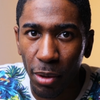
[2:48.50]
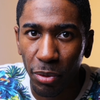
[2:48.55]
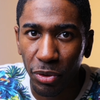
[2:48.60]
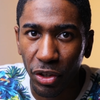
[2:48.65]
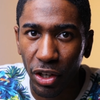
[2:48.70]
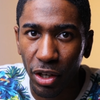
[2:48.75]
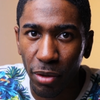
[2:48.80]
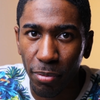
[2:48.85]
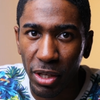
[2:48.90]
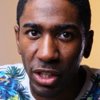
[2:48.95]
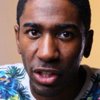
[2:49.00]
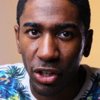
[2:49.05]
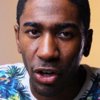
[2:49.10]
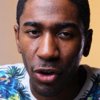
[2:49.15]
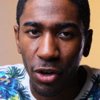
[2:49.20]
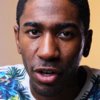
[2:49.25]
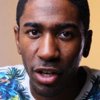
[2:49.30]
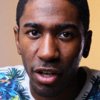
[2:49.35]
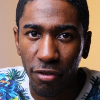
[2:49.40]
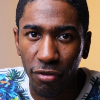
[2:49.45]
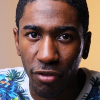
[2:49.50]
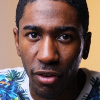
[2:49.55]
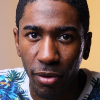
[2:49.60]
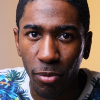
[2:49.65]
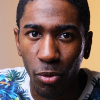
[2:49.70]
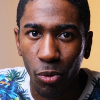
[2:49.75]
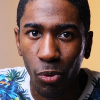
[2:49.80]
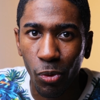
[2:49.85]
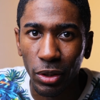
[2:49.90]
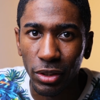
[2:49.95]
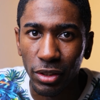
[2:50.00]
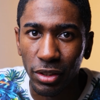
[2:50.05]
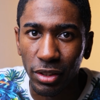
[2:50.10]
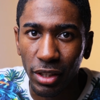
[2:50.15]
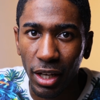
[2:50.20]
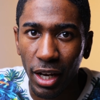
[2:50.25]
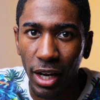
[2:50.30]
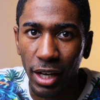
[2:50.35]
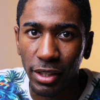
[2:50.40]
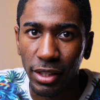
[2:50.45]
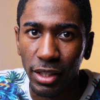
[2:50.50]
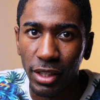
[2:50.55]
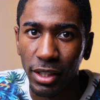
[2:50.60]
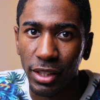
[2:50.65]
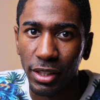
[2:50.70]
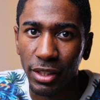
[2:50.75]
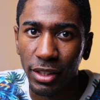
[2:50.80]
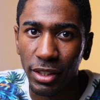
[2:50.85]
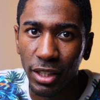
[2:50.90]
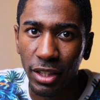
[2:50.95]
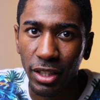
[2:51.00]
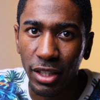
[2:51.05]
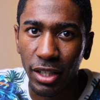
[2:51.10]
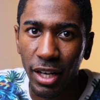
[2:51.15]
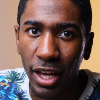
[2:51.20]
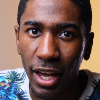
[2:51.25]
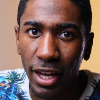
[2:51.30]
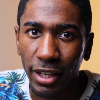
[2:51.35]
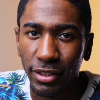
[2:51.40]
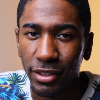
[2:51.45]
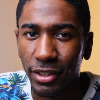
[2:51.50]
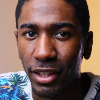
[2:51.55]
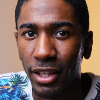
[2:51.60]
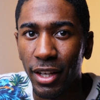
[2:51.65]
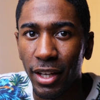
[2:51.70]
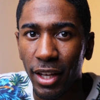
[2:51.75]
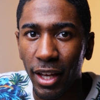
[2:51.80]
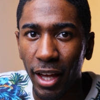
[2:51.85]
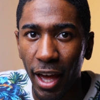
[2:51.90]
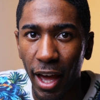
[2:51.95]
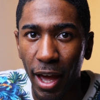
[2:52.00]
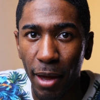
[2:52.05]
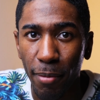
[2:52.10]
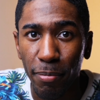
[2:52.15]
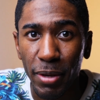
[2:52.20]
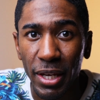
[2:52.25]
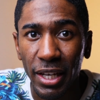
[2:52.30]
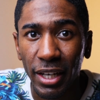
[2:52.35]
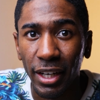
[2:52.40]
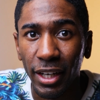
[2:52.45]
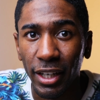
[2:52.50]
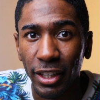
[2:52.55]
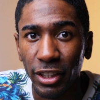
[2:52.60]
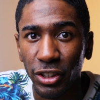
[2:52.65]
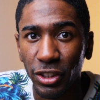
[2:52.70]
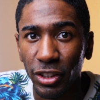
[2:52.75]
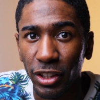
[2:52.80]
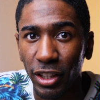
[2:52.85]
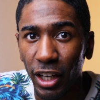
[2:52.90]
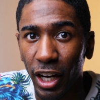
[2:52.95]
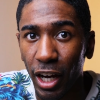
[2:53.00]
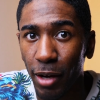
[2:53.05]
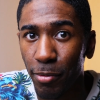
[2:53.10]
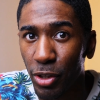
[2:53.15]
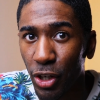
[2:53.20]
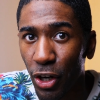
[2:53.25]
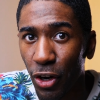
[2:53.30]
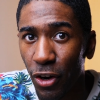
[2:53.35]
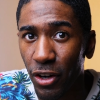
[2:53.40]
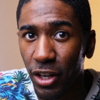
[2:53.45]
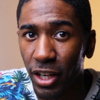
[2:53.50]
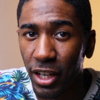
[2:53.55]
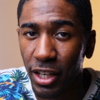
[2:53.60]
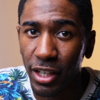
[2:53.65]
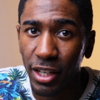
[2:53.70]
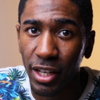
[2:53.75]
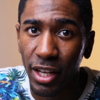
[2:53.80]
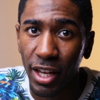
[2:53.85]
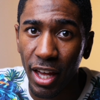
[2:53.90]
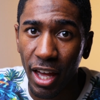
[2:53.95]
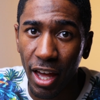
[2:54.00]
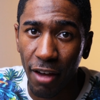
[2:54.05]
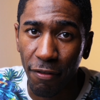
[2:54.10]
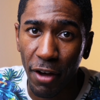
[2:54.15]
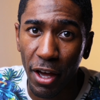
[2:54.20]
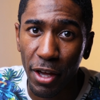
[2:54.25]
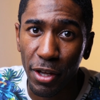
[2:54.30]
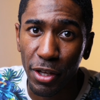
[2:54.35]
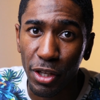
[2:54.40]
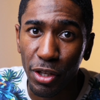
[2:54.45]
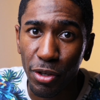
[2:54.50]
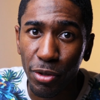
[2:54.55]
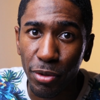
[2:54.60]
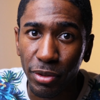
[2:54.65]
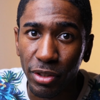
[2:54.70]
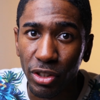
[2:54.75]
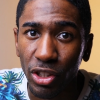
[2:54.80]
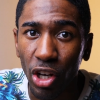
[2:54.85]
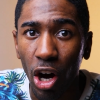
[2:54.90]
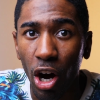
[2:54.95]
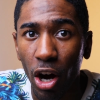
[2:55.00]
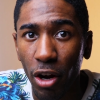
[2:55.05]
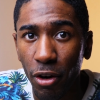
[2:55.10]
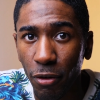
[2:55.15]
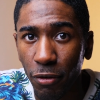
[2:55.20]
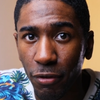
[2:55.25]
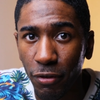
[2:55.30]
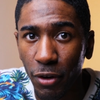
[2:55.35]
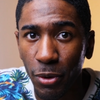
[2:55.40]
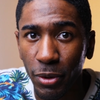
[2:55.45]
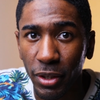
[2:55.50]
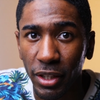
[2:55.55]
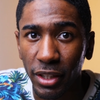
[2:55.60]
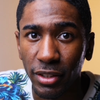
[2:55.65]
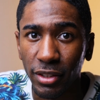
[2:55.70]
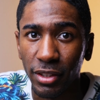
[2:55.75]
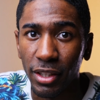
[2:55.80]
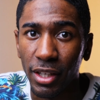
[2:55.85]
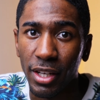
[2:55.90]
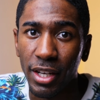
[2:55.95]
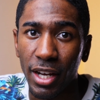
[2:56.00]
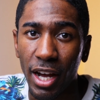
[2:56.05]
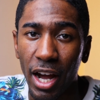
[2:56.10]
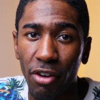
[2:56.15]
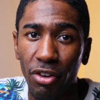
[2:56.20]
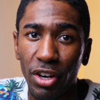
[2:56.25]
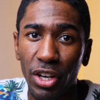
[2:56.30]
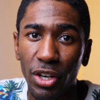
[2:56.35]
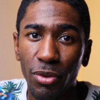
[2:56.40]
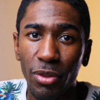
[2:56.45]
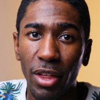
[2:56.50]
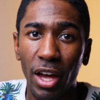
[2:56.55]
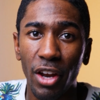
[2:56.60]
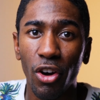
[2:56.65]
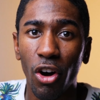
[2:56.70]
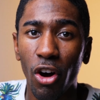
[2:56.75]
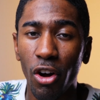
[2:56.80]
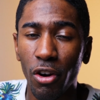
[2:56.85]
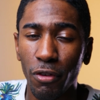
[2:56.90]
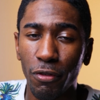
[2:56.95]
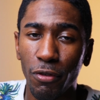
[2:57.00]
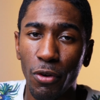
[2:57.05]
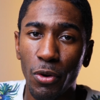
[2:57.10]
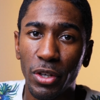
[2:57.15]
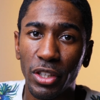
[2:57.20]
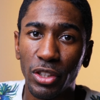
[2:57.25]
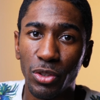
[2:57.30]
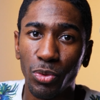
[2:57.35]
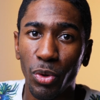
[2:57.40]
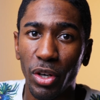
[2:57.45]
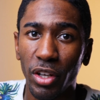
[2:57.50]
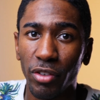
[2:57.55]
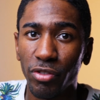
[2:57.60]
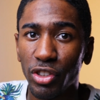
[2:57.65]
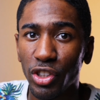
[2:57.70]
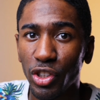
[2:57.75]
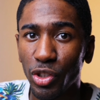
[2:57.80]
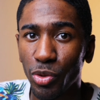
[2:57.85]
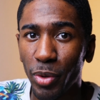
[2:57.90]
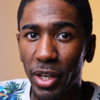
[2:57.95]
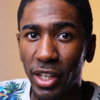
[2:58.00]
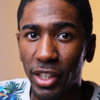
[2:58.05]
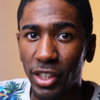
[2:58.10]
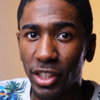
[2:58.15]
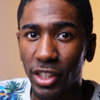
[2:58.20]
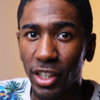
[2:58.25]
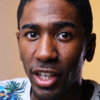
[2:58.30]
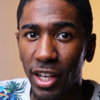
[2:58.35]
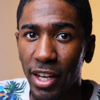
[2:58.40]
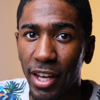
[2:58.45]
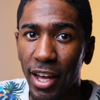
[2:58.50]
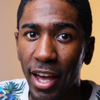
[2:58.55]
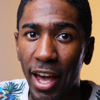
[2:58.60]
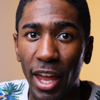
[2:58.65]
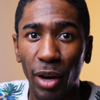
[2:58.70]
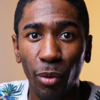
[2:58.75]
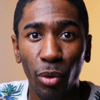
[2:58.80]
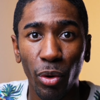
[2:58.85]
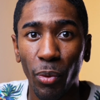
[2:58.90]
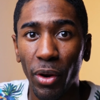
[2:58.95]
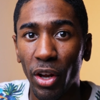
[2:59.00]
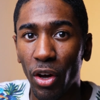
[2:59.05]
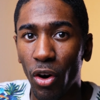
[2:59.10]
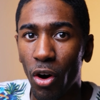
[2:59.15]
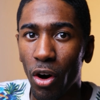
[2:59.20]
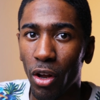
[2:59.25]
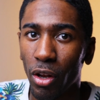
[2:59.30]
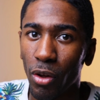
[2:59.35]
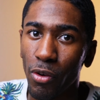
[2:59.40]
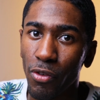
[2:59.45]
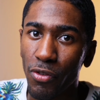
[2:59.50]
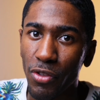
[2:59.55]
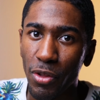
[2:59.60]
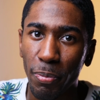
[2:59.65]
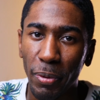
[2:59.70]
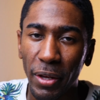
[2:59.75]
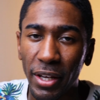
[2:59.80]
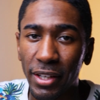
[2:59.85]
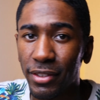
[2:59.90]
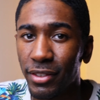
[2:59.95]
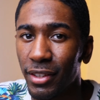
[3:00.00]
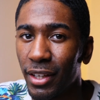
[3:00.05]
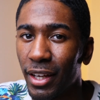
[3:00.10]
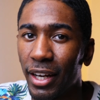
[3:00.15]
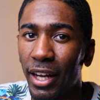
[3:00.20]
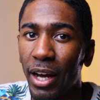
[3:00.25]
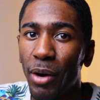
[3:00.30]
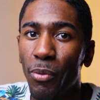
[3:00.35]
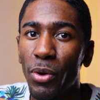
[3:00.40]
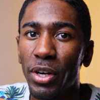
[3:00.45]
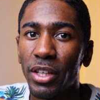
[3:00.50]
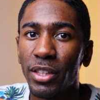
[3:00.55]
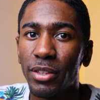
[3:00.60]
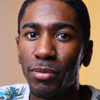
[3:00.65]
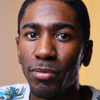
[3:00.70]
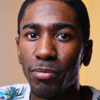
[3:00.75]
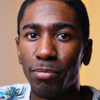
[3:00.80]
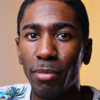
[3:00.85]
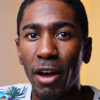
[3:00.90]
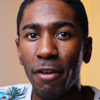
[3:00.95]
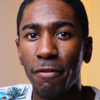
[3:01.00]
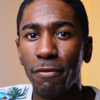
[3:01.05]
was going to be turning from one side to the next. And because I'm turning, if I used autofocus, I already knew that autofocus would have switched and it would have went all over the place. And I wanted my